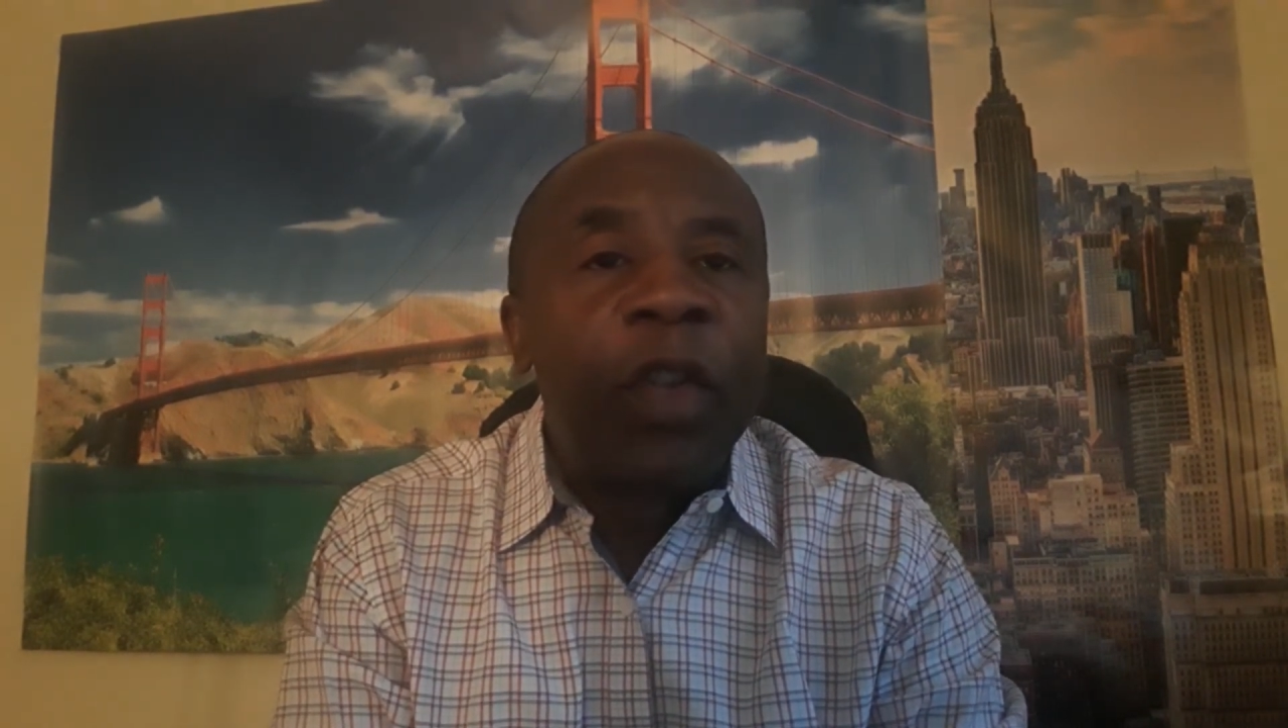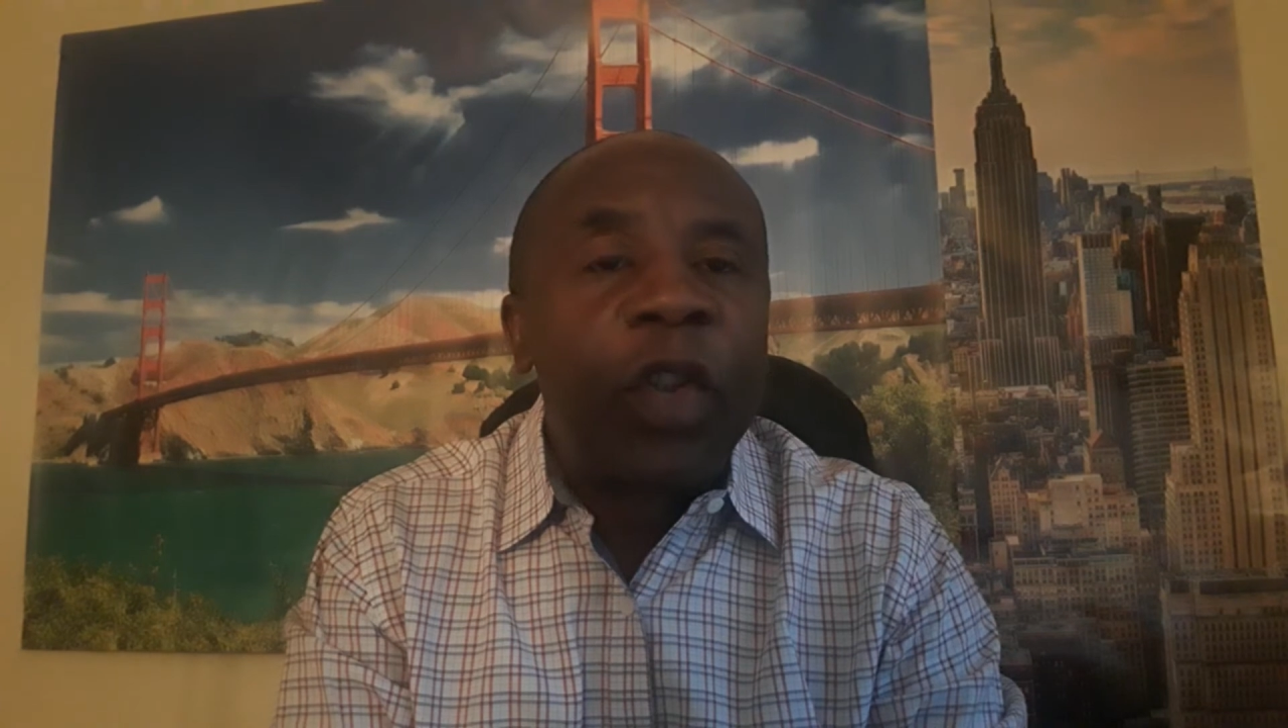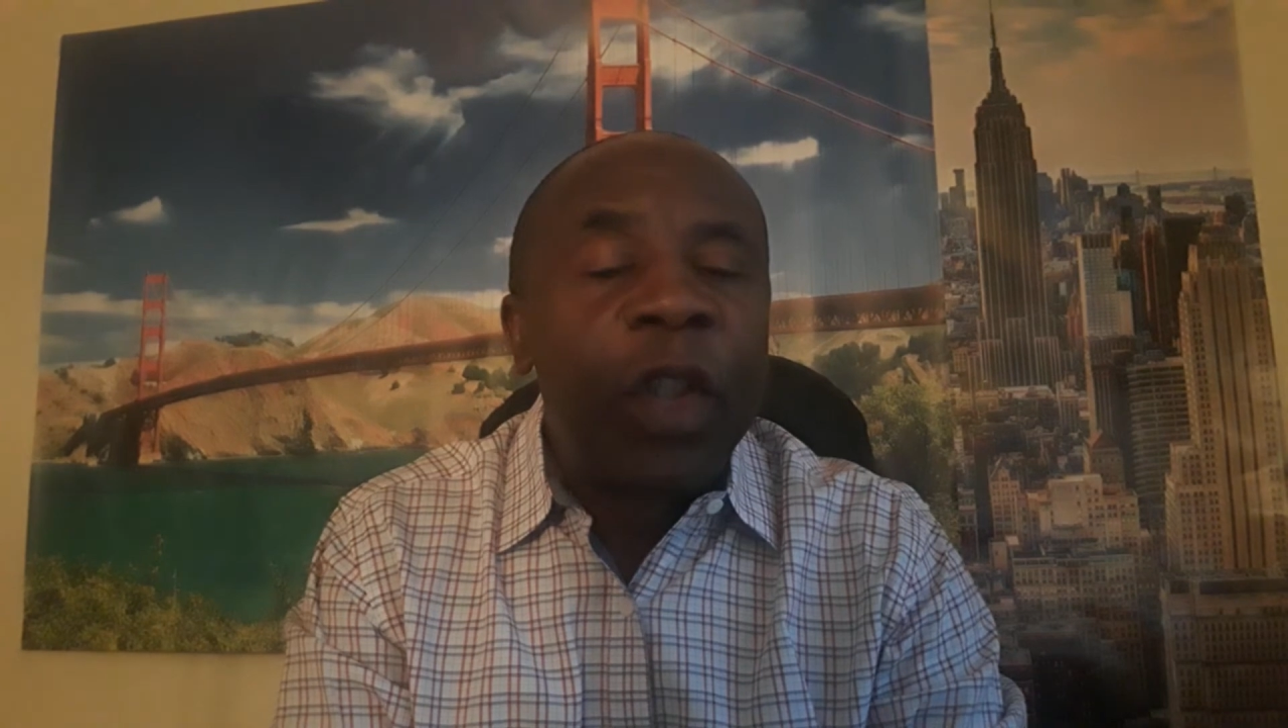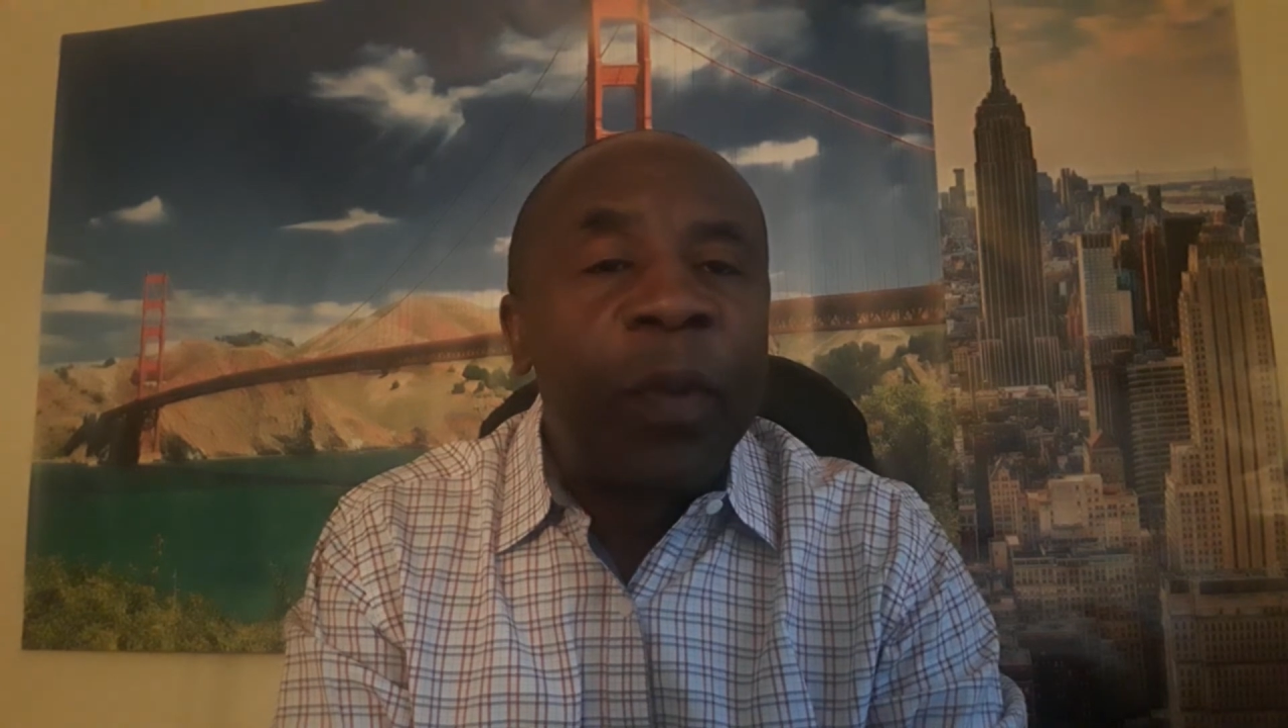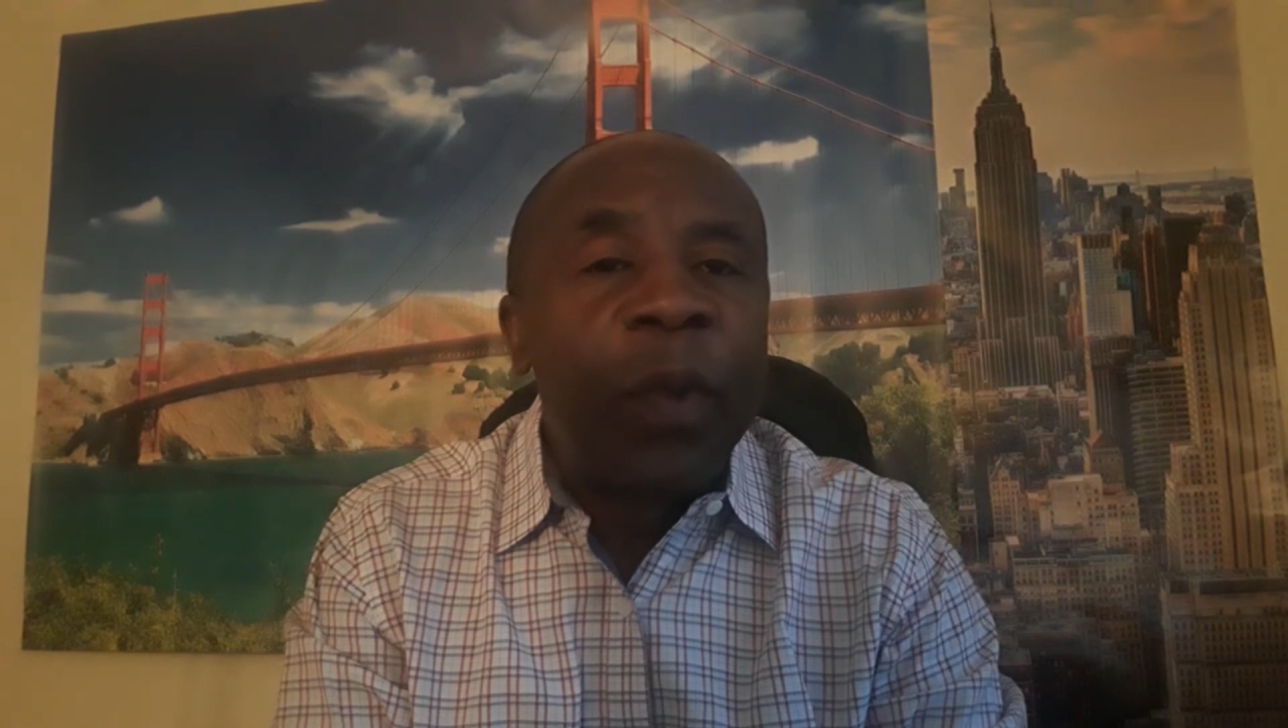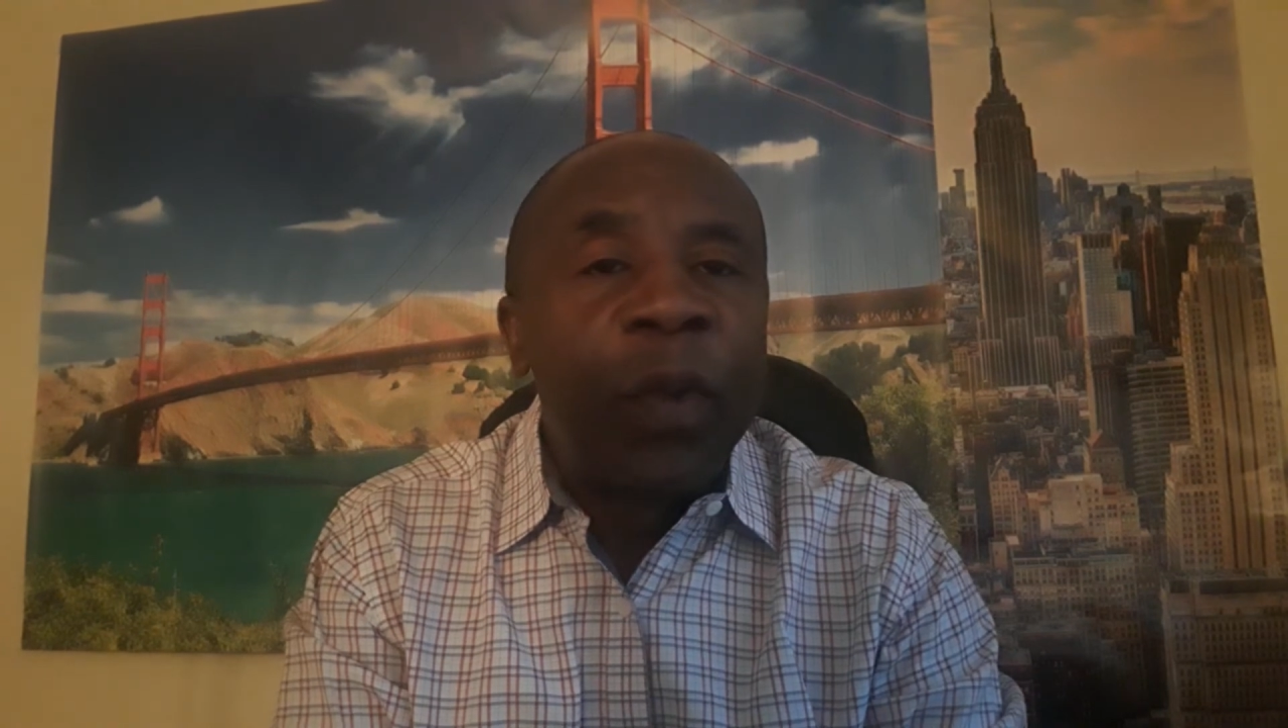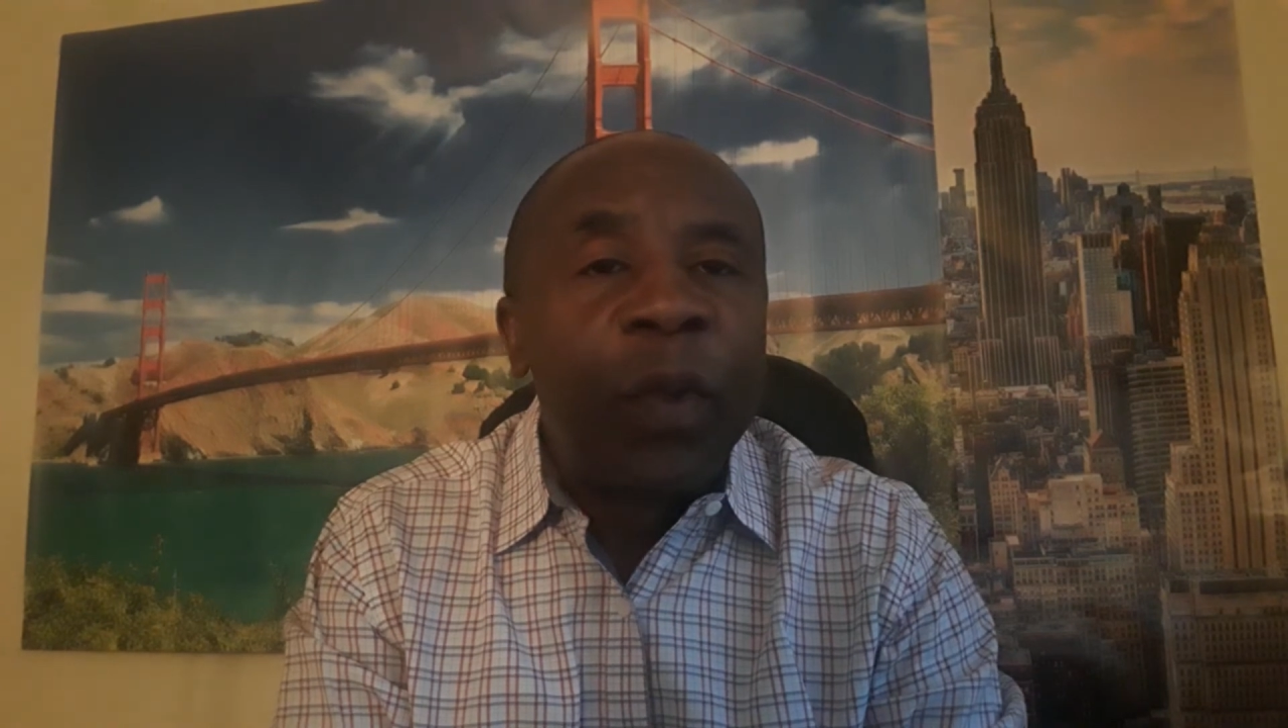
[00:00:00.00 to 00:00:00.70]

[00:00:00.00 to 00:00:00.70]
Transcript: and gentlemen,